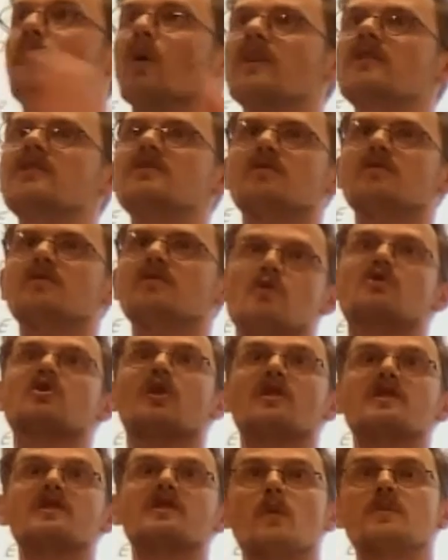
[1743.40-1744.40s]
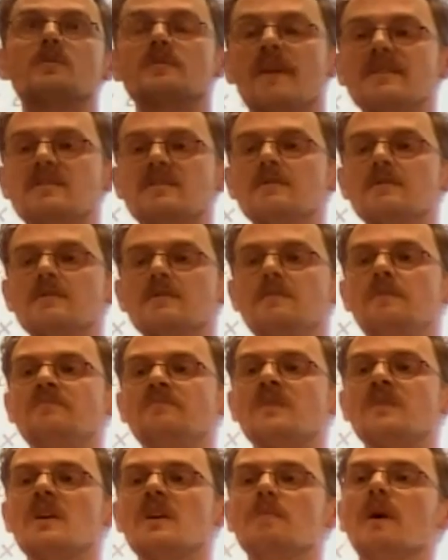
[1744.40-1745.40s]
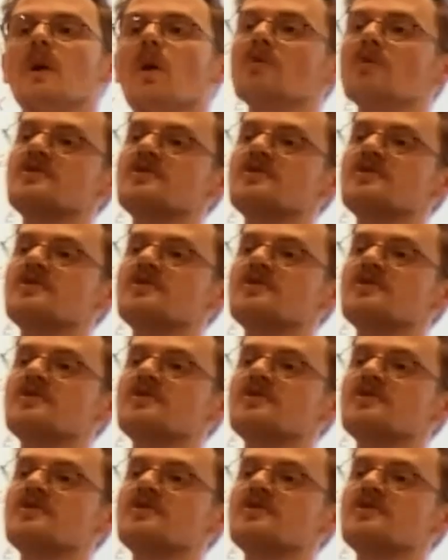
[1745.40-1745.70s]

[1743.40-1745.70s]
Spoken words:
important for your choice of optimizer, but